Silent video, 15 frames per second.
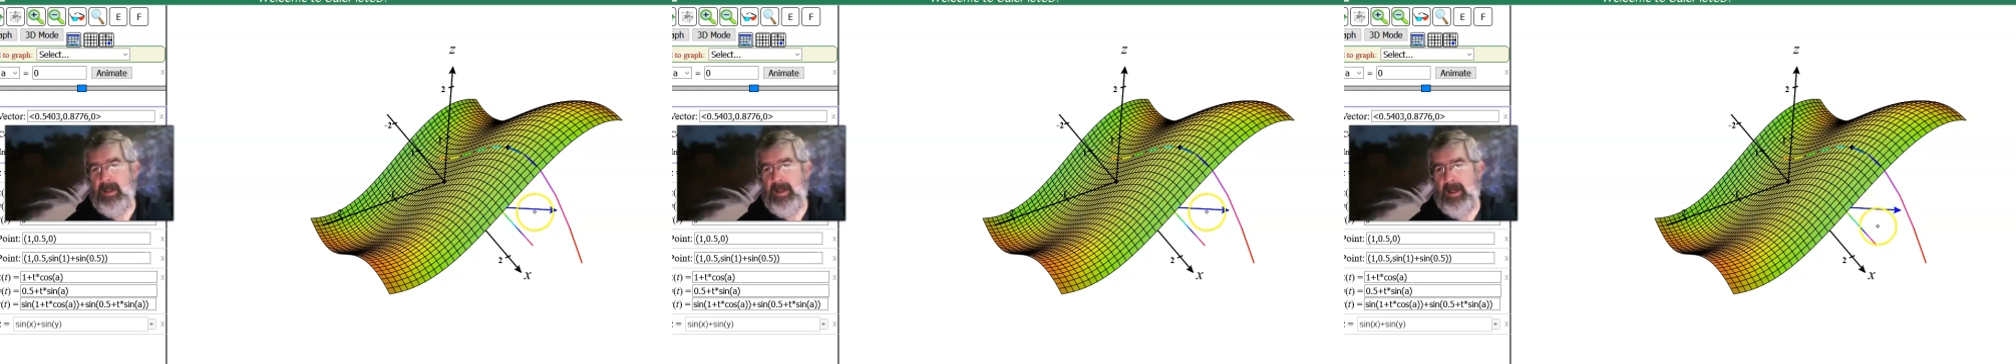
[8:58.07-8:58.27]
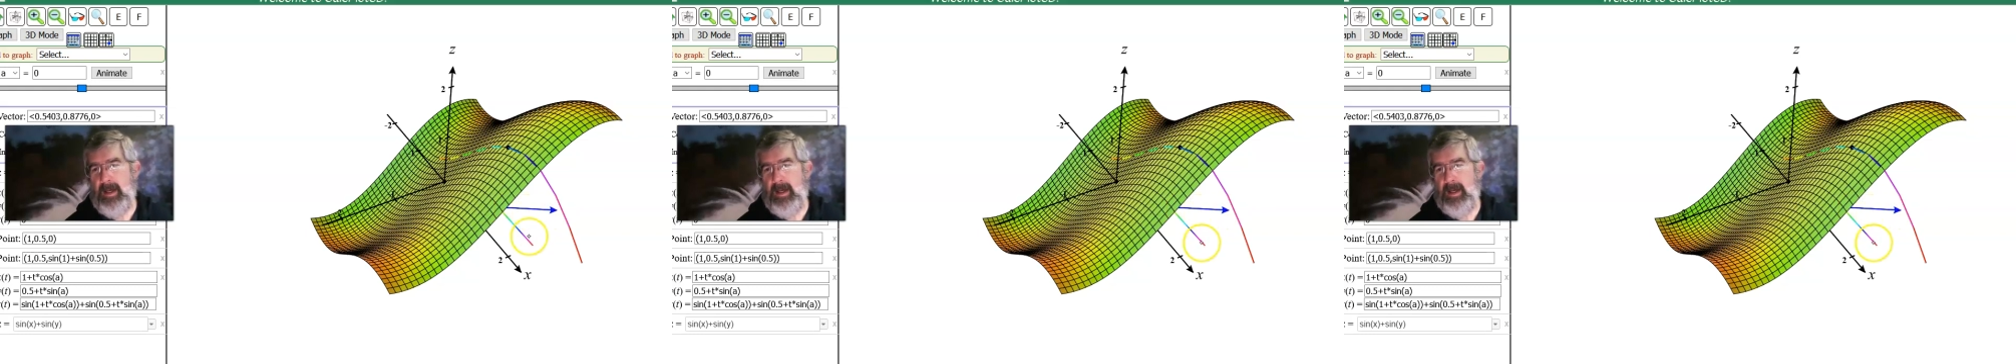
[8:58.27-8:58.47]

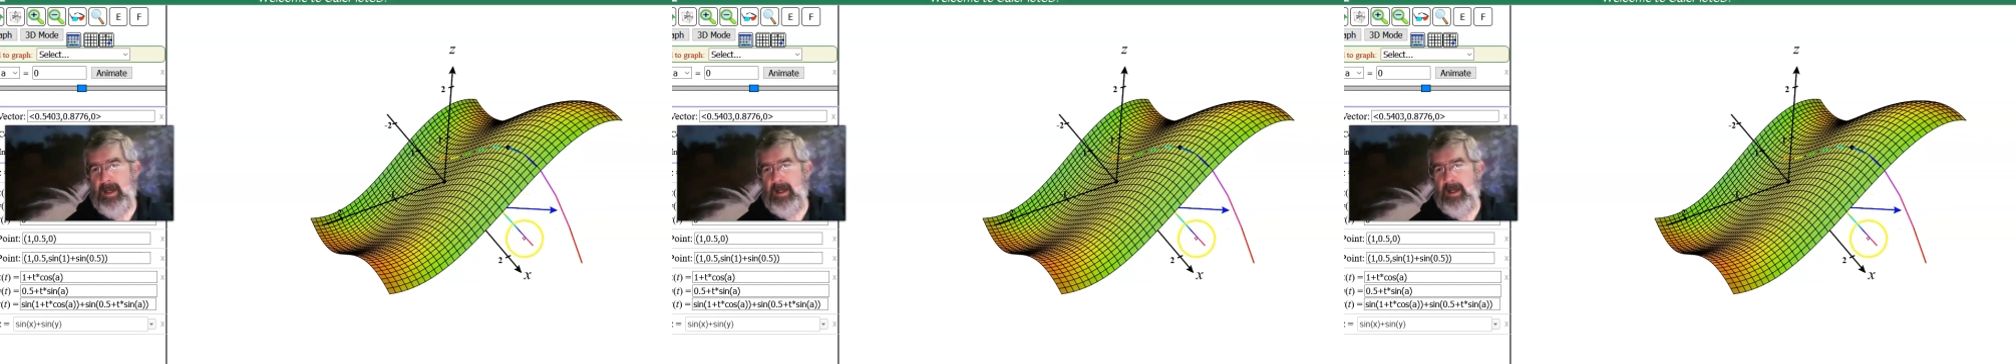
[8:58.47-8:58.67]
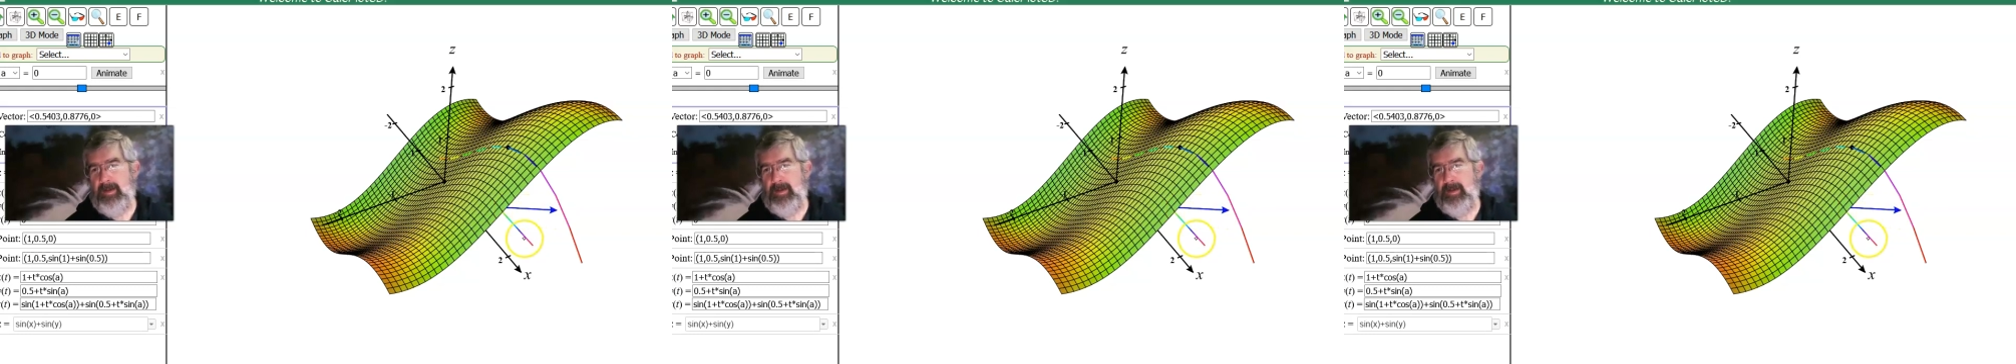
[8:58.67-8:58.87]

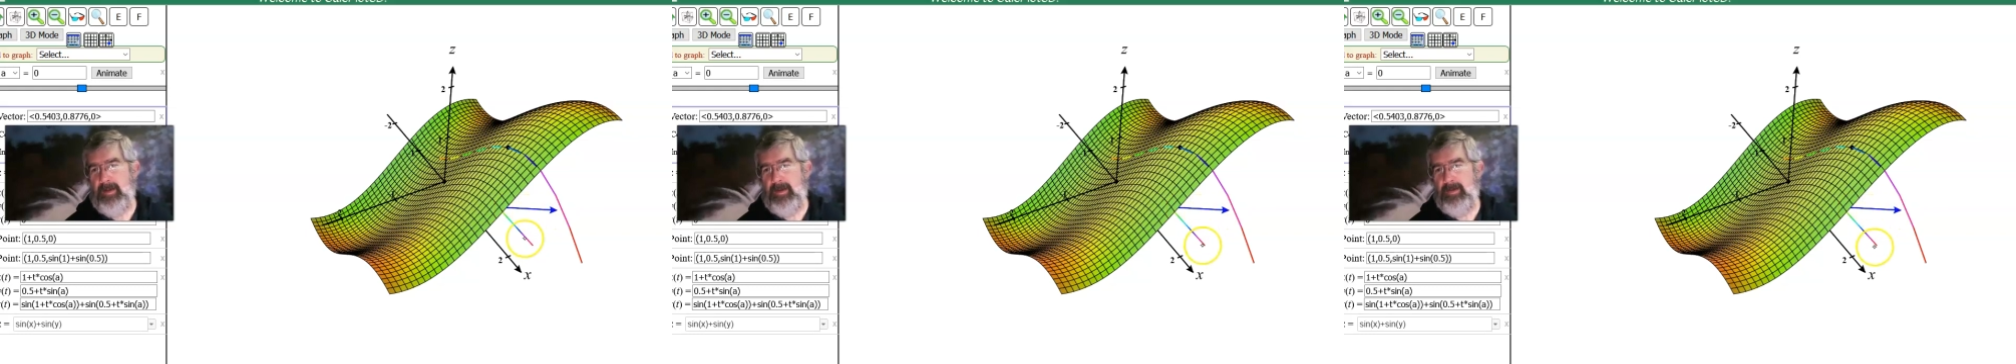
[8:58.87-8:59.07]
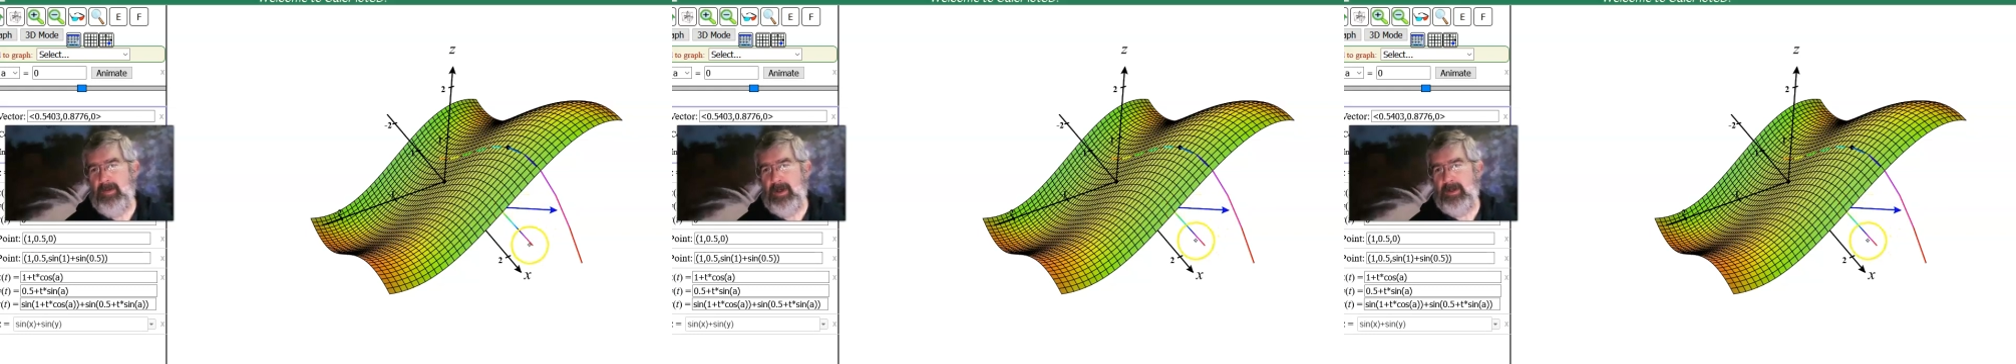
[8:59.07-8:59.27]
and
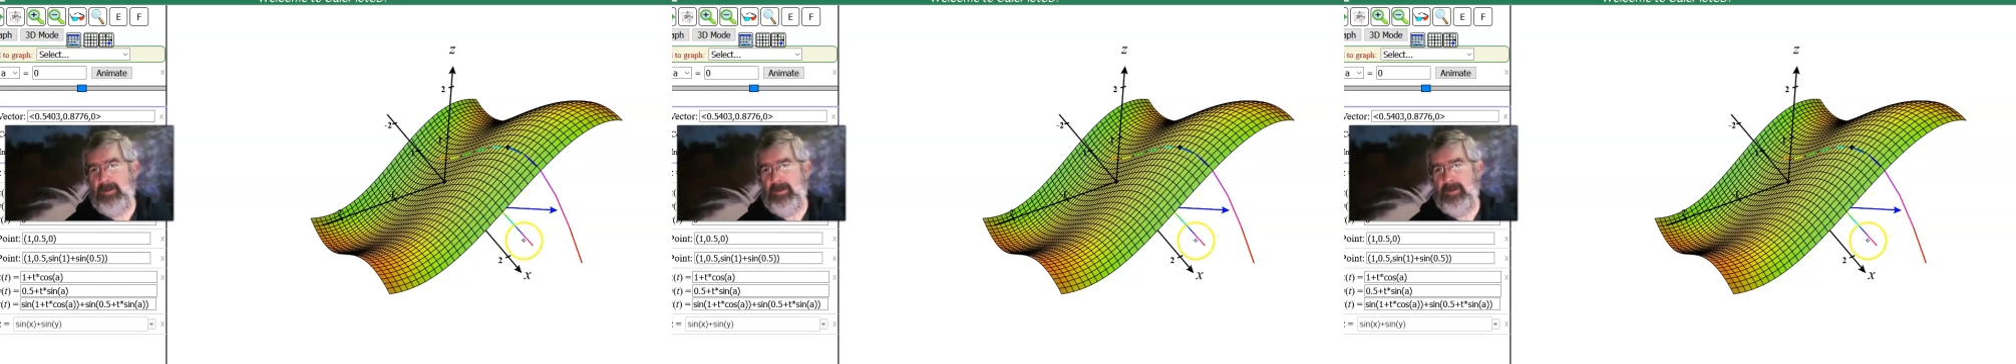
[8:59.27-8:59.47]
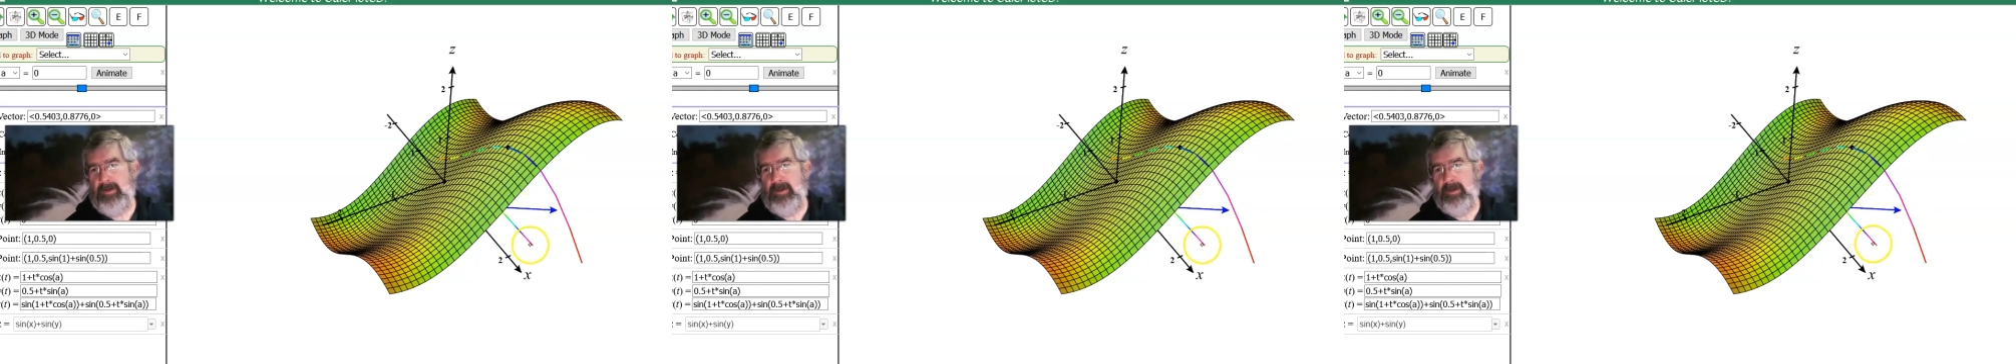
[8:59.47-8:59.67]
this
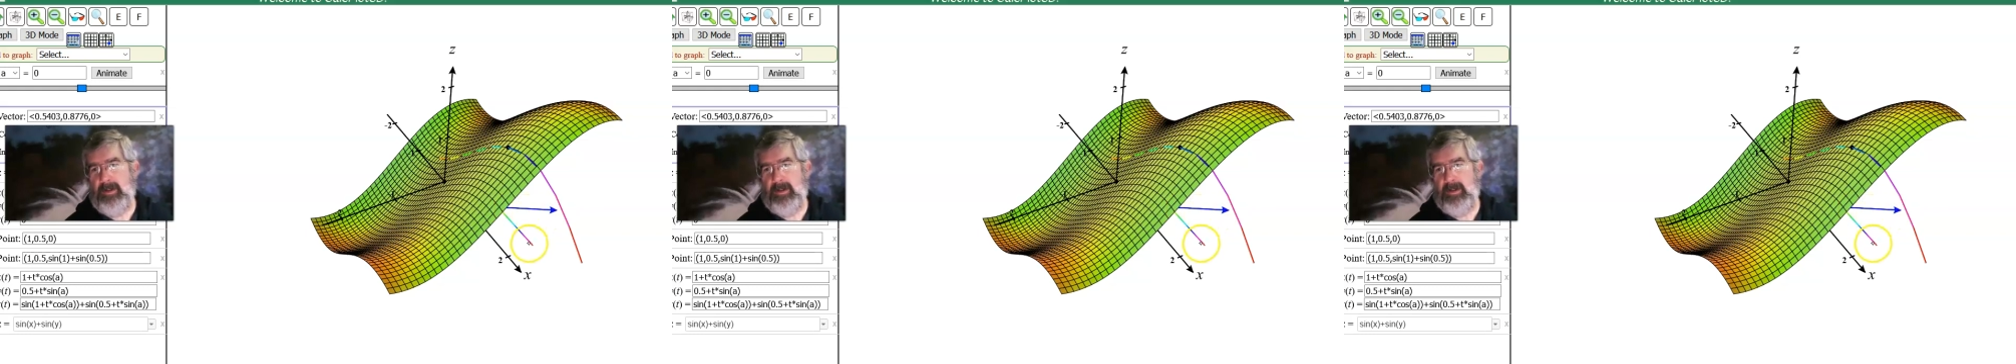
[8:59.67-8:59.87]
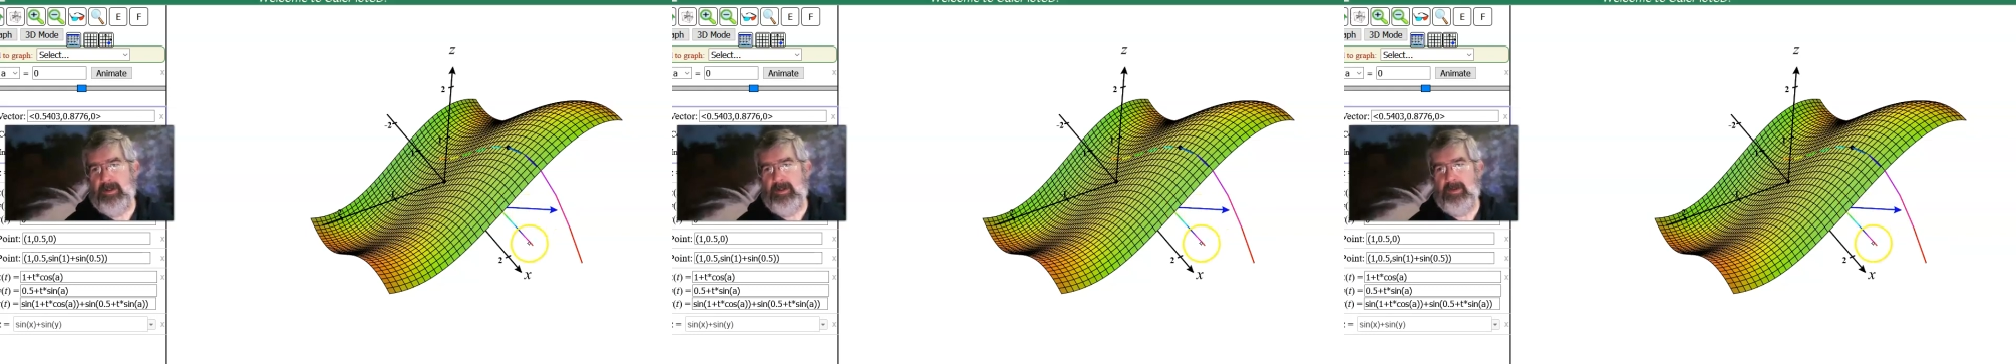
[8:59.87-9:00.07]
vector
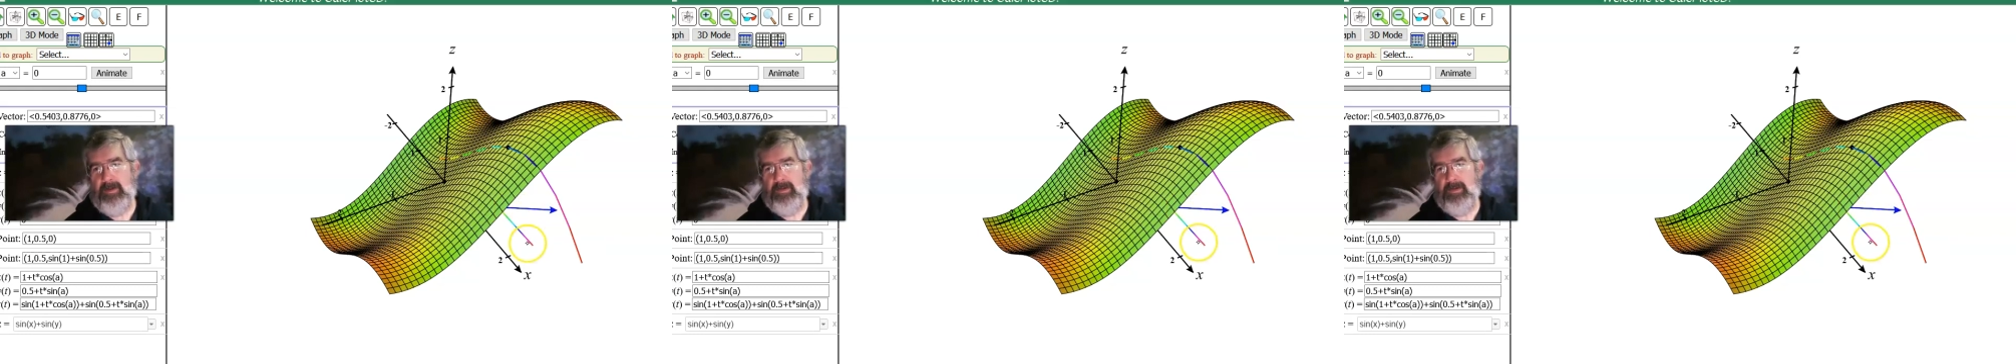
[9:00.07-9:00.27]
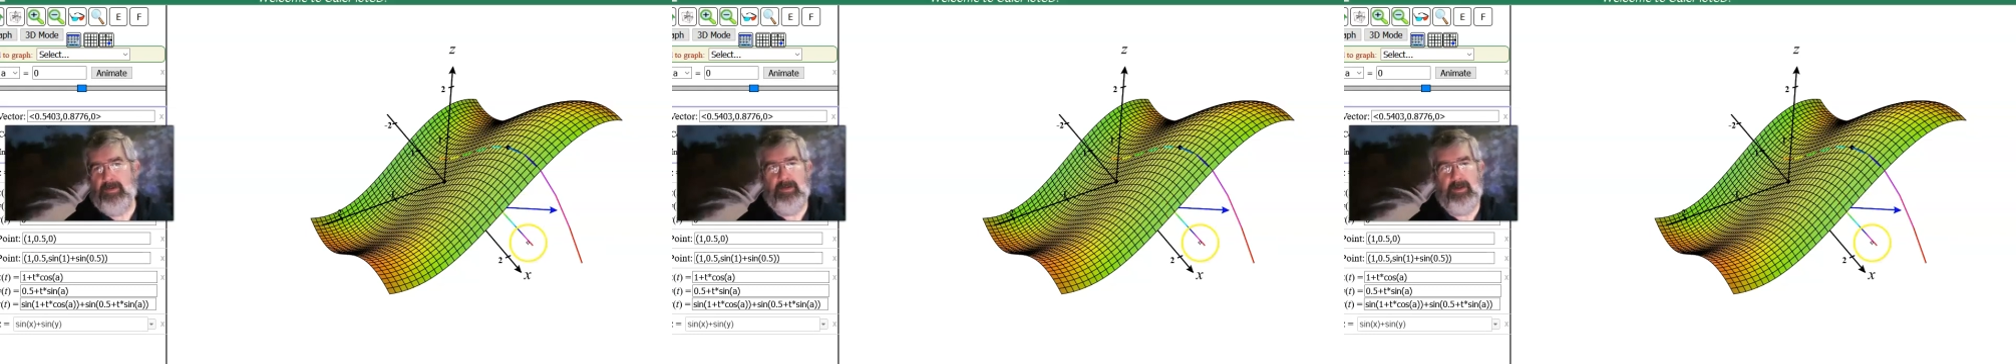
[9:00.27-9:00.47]

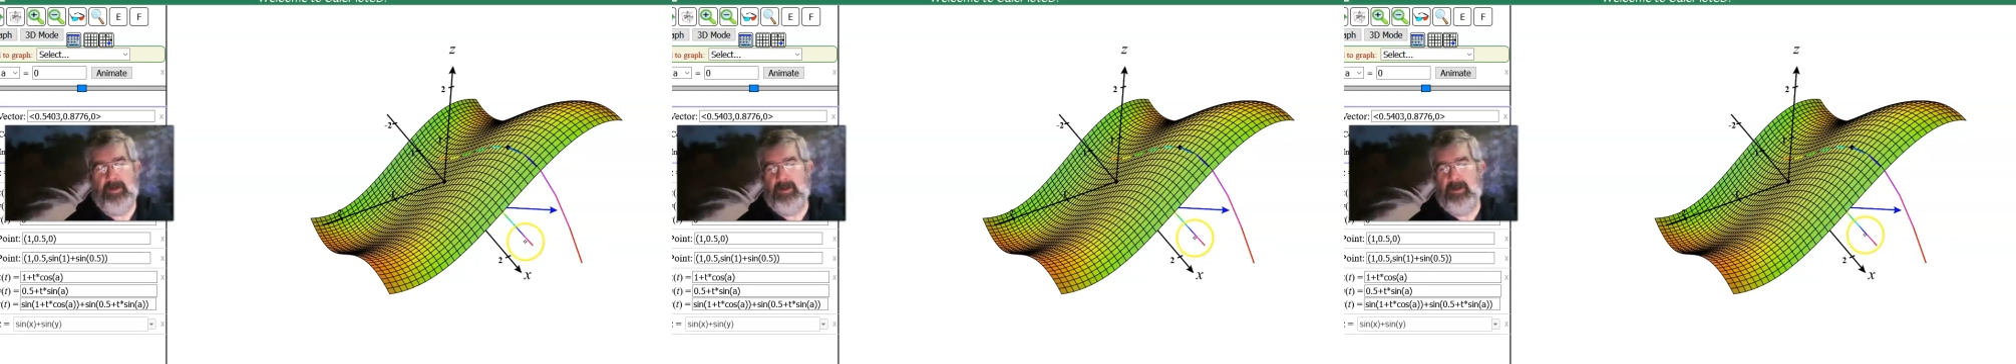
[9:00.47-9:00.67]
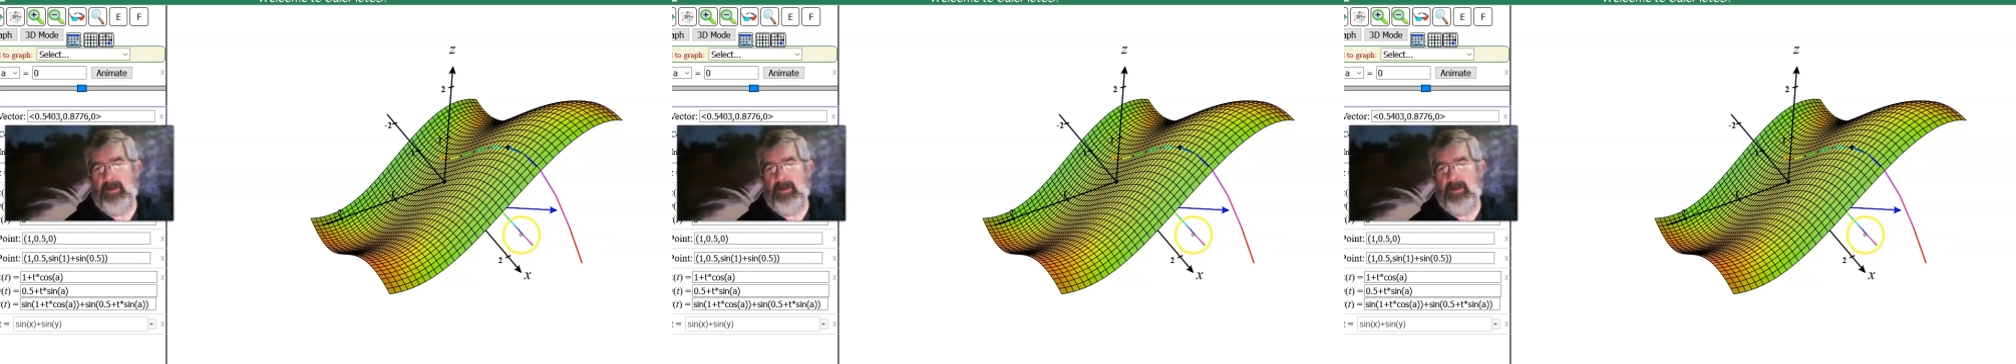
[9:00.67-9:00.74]
is